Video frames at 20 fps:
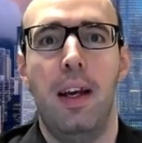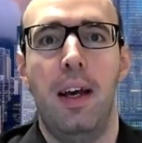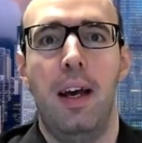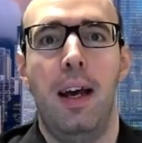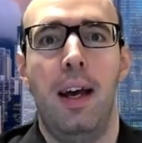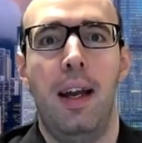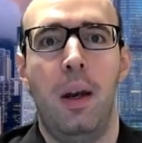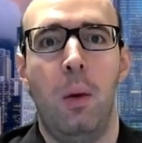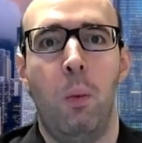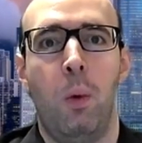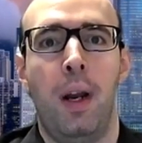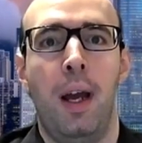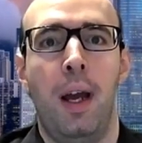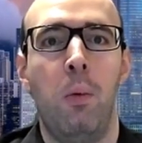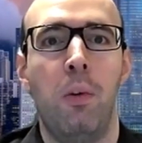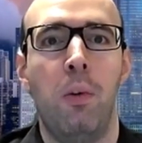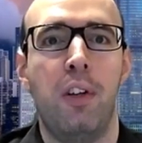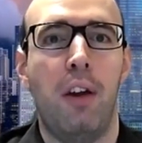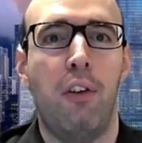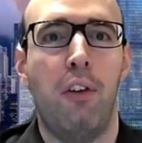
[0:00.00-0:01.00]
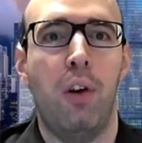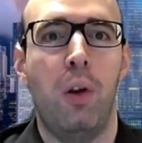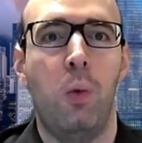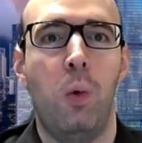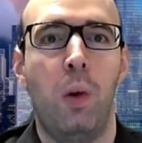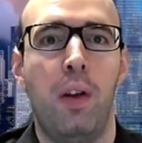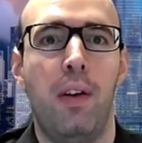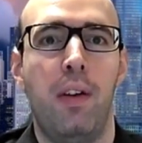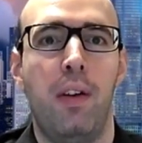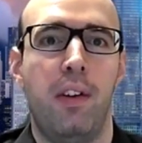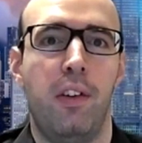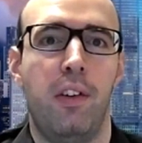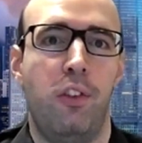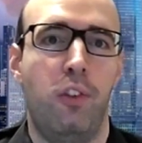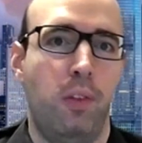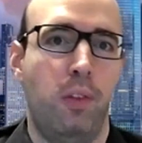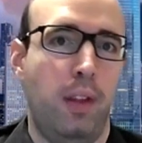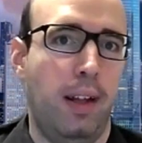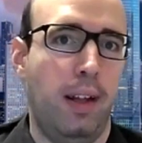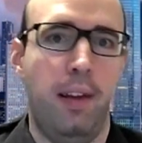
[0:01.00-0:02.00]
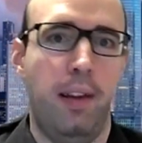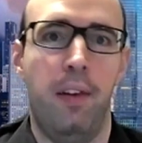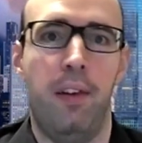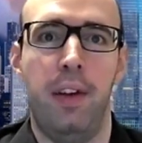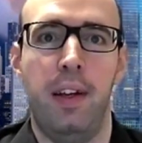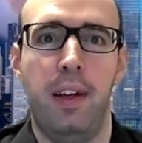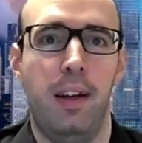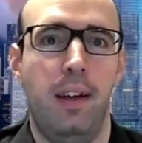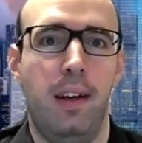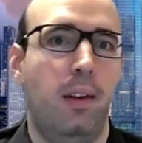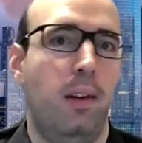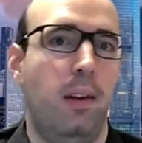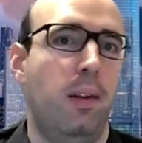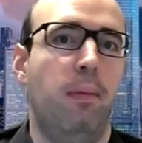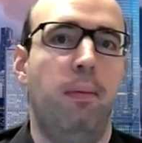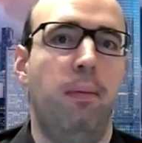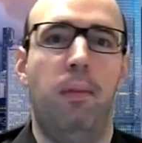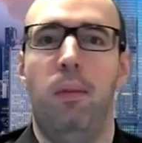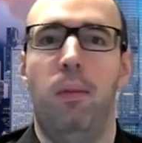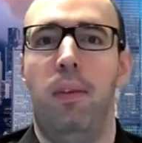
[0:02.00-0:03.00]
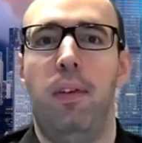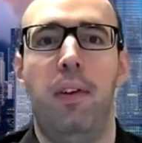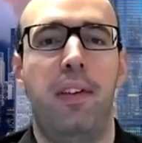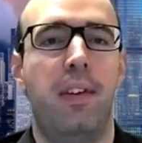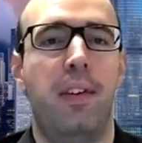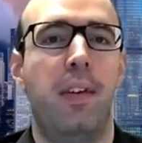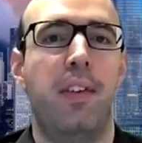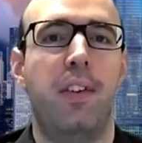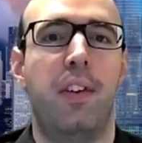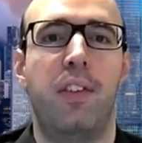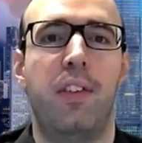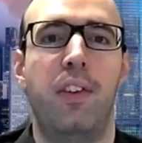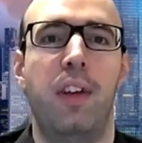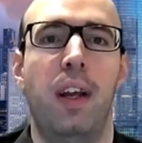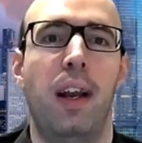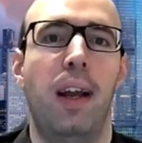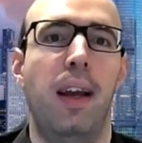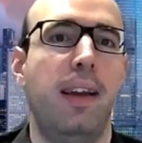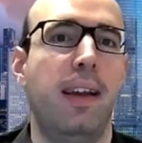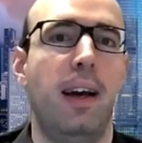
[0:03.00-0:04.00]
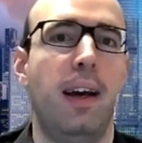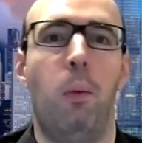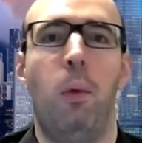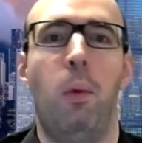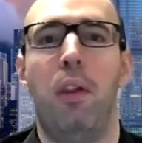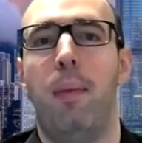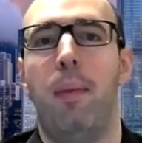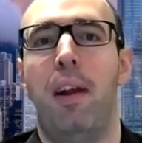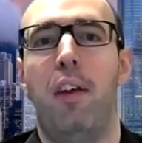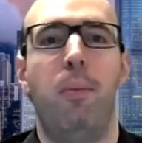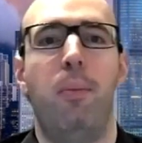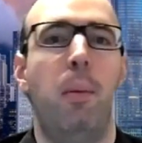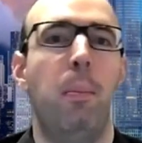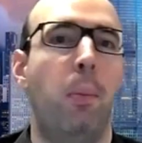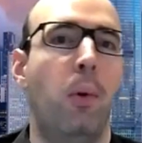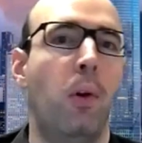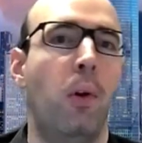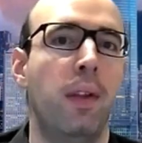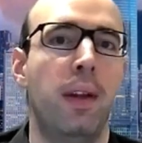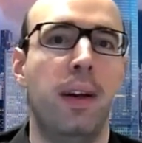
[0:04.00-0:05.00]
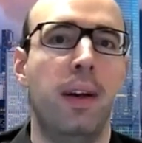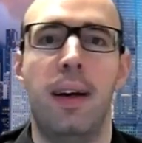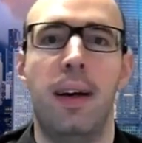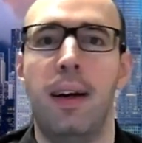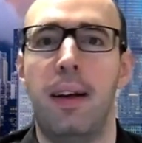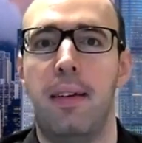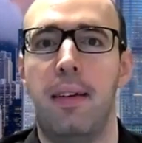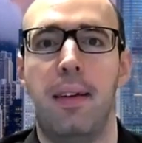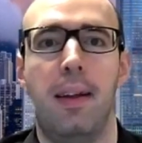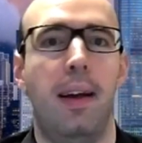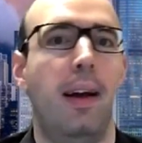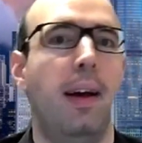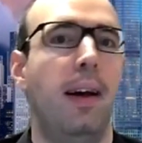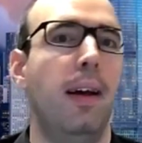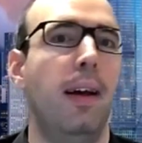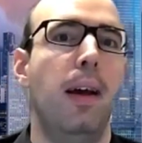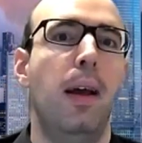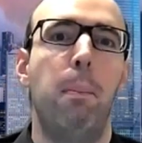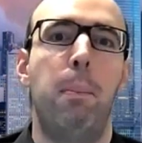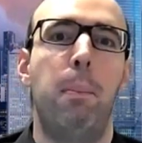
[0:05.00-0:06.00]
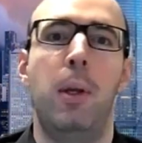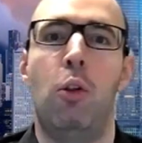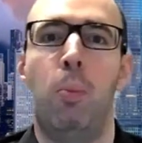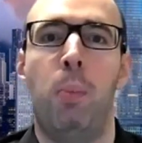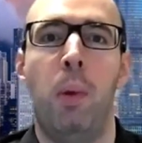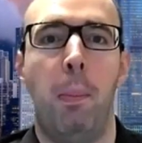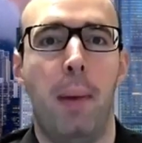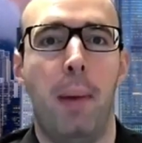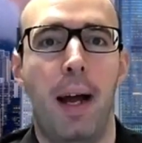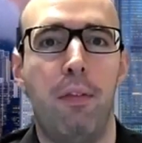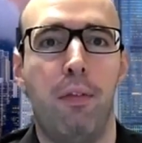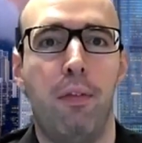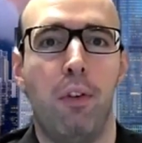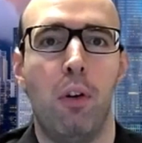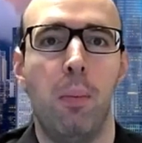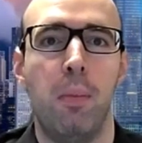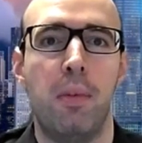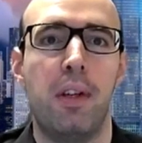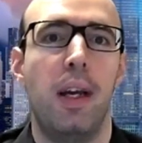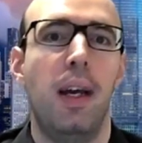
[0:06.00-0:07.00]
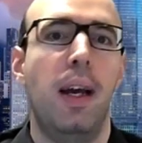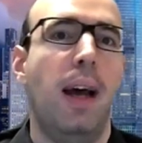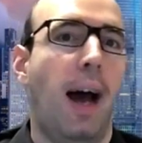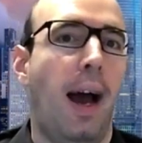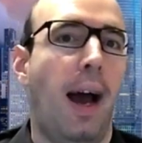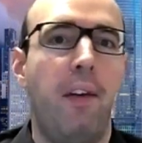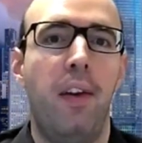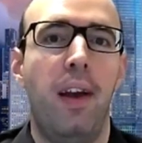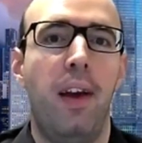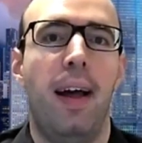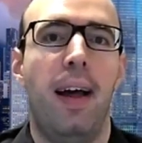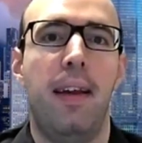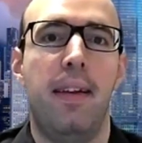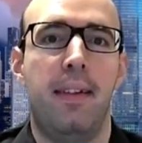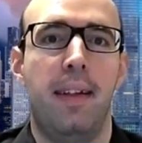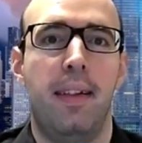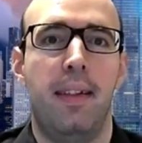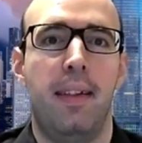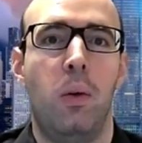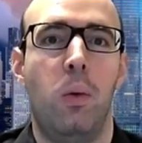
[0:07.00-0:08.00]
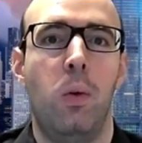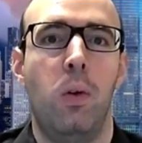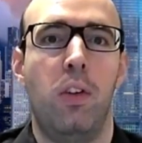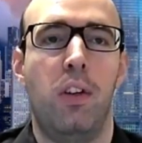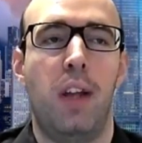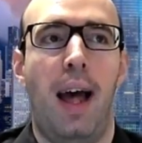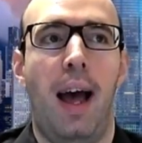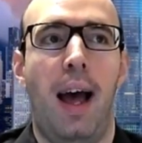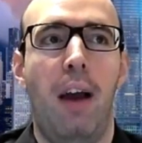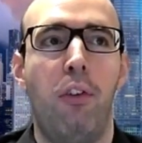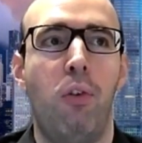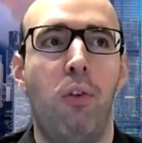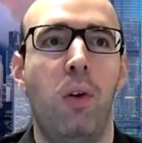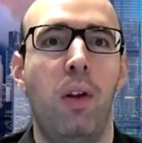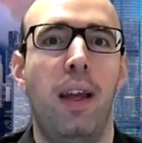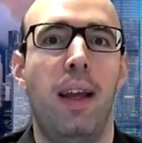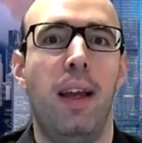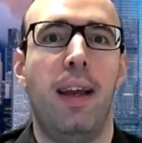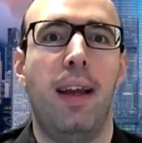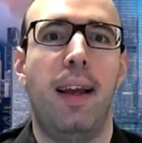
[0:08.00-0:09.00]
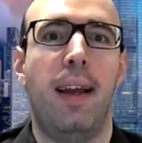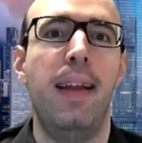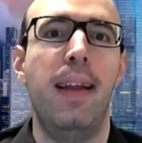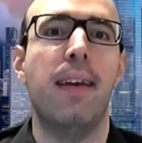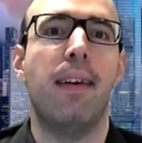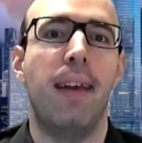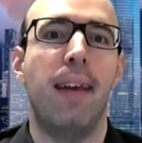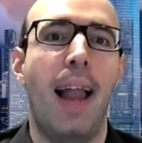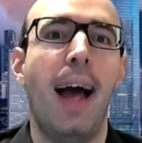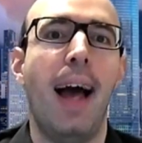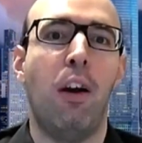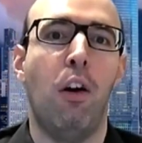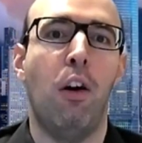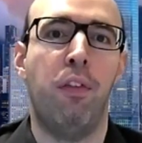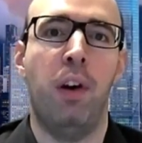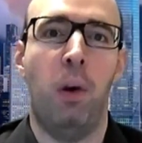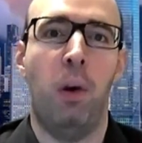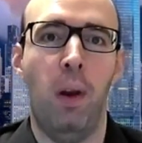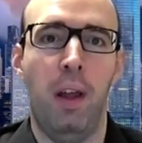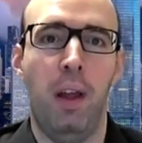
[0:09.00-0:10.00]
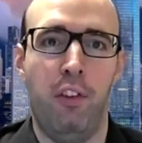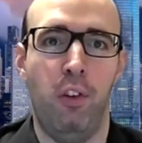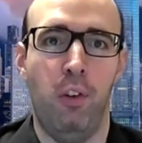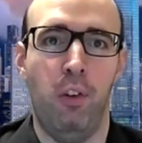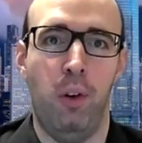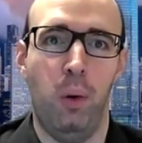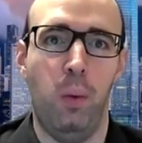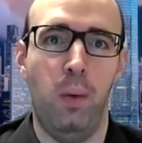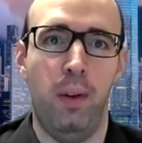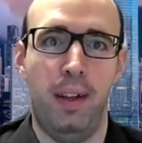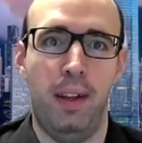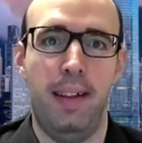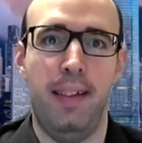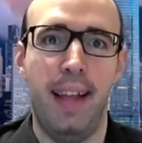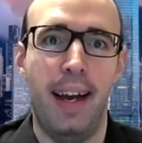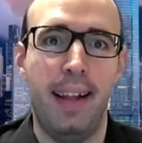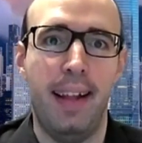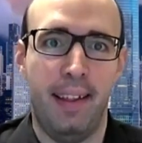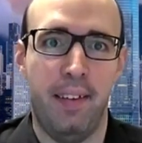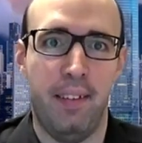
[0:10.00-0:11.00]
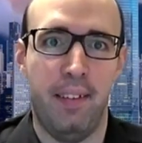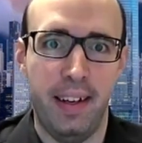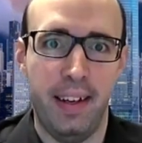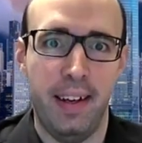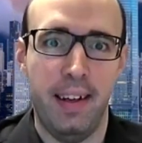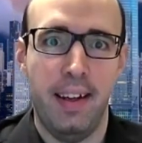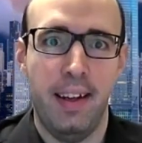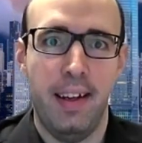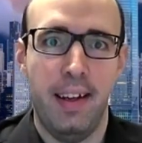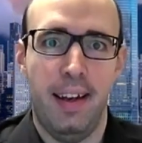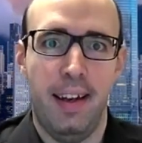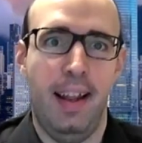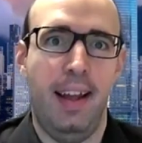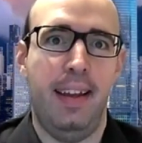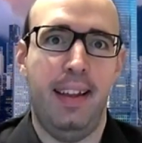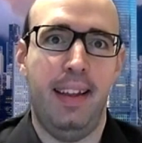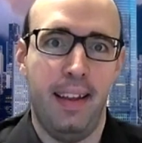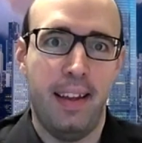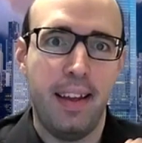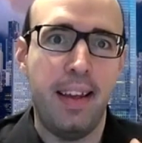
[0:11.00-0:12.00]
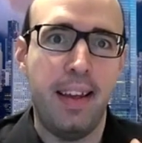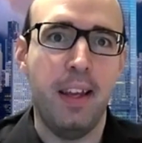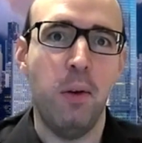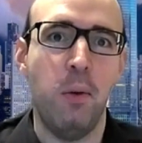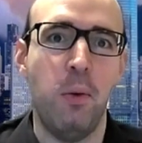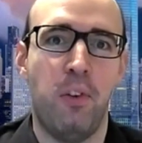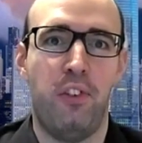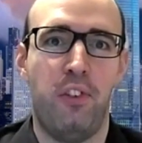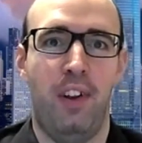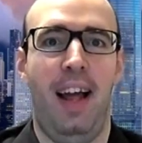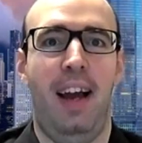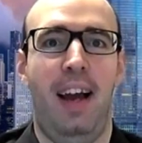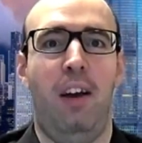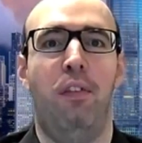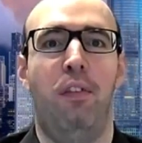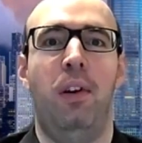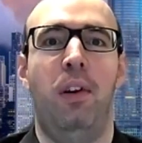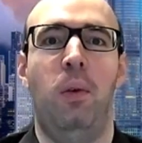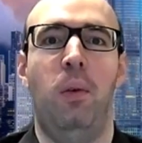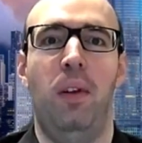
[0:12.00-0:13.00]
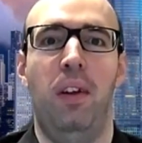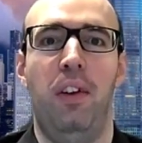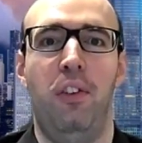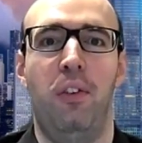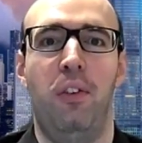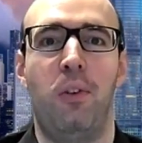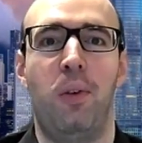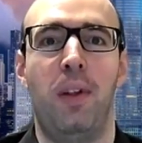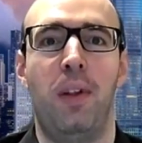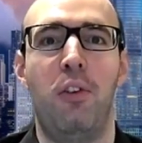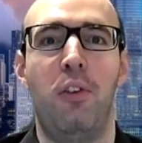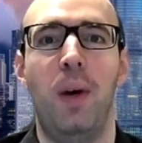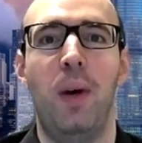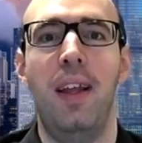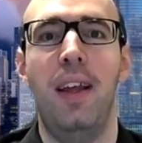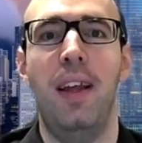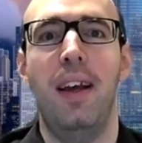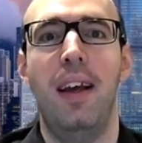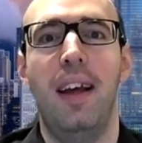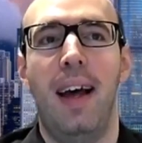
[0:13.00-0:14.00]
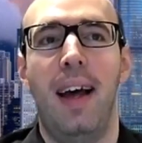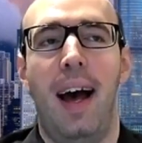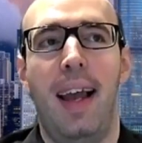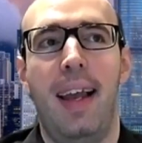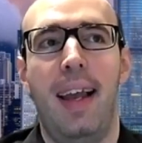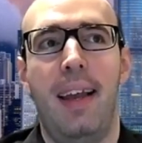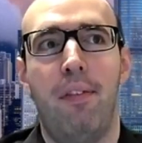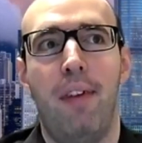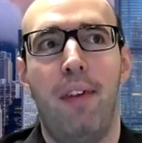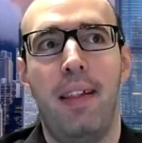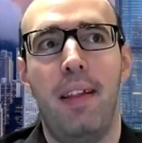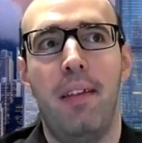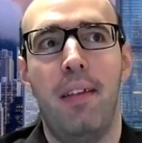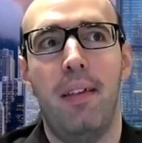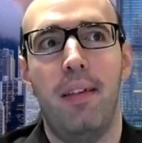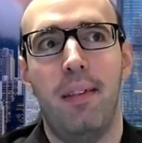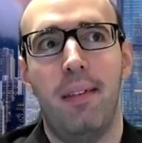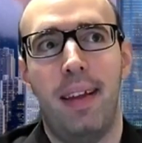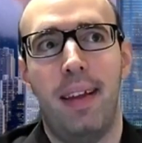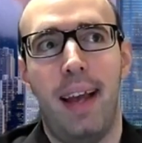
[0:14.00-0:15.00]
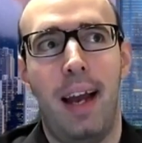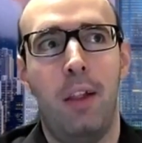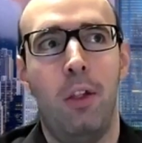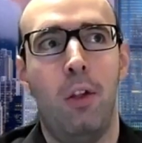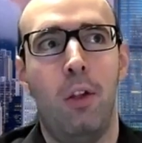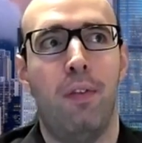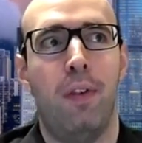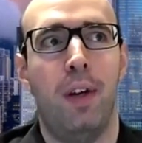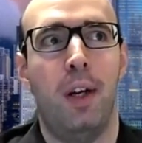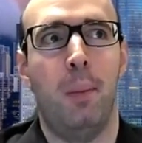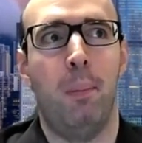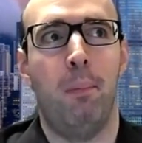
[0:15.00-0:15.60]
And when I was actually doing research on that area, researching like wealth management products, P2P platforms, I realized that there was actually a clear lack of regulation, no, in that area, like a huge lack of regulation. So that's why I find it kind of